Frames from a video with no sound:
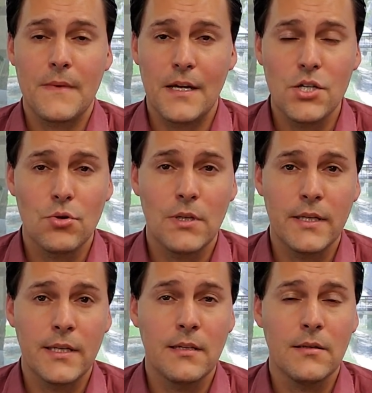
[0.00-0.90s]
issue a
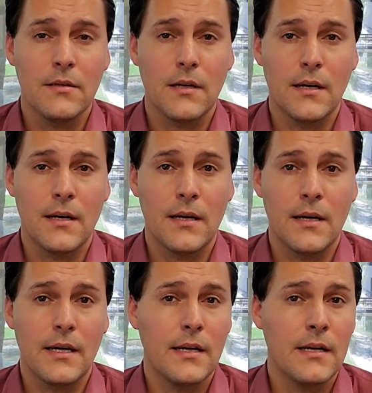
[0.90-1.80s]
lien
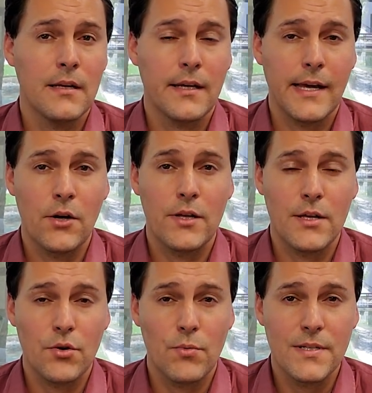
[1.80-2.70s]
in the county
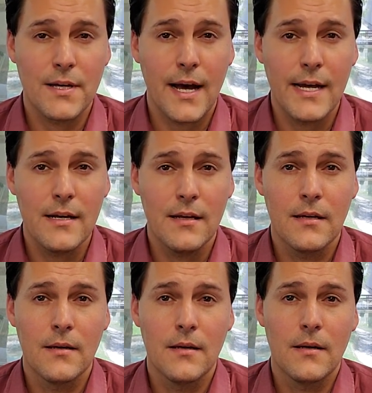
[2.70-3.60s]
that you reside.
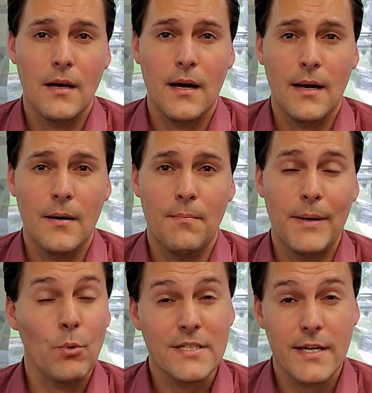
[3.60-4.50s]

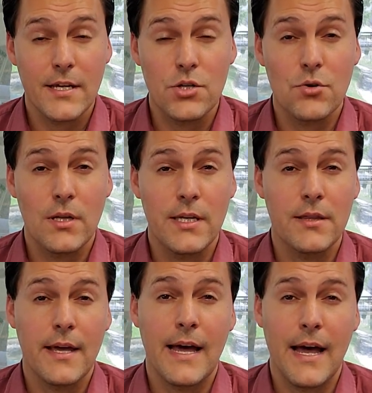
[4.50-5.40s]
But once they issue a lien,
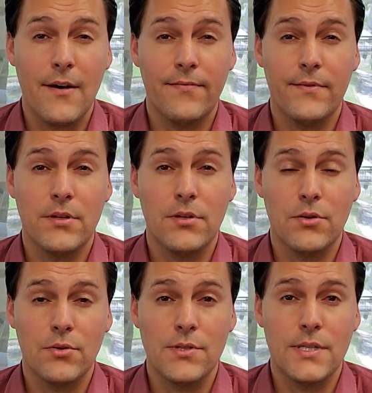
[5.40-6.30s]
they have
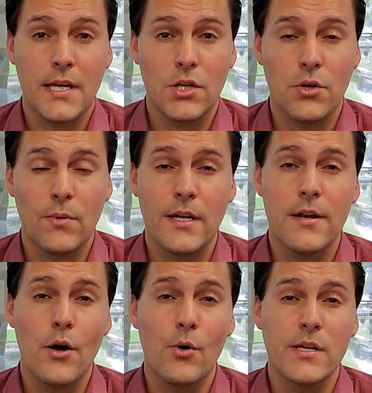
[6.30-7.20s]
to send you a
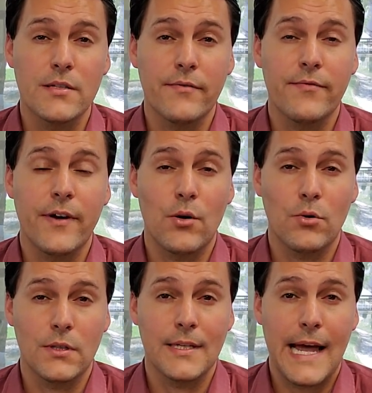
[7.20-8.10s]
notice of
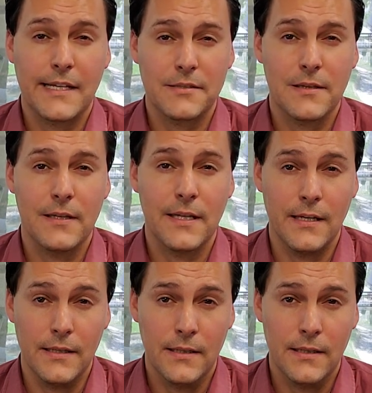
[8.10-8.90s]
federal tax lien.